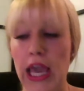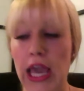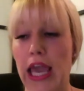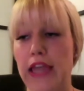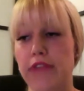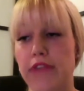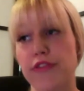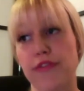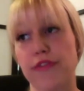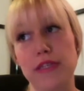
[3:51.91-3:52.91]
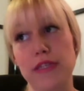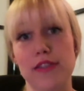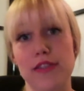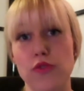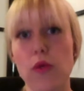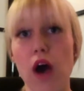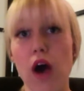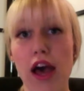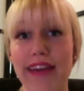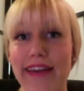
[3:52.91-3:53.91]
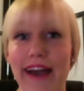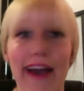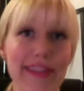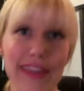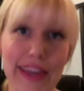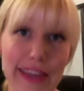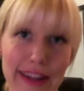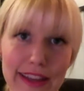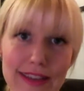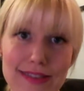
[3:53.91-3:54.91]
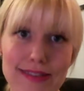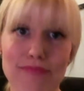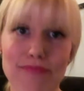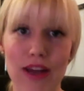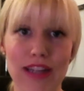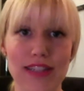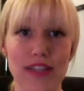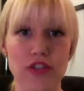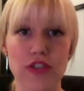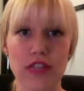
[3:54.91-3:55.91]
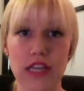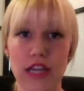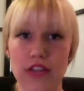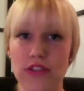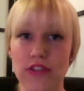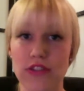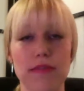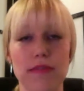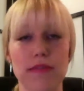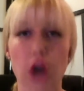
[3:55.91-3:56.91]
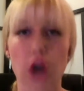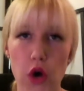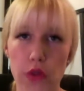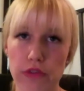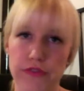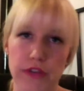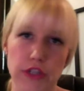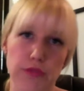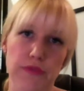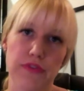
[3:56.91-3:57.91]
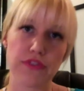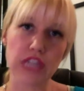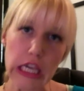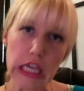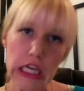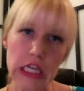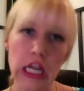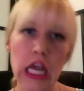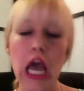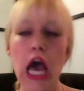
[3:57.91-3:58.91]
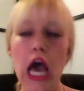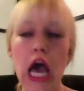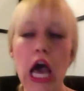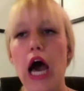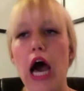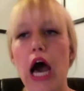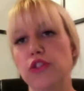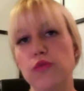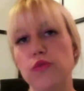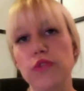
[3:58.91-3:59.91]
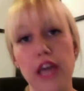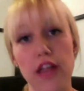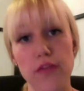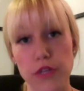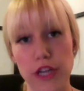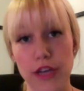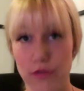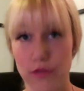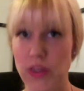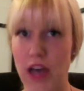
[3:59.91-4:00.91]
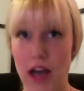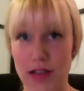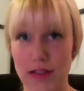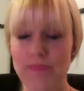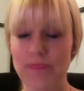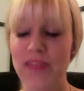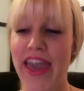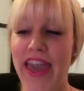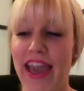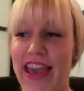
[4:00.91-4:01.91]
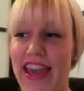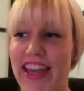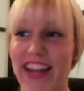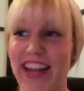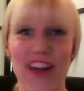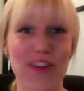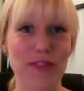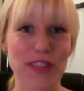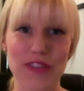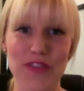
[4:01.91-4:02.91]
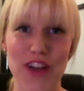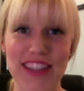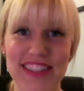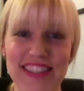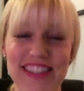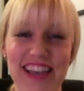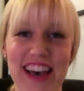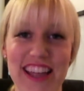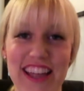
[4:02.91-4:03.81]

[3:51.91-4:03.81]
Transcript: And there's different reasons as to why I think it is, but essentially I just kind of let myself go. There's a freshman 15. I went to school in California, which was awesome, and I had a lot of really good friends that I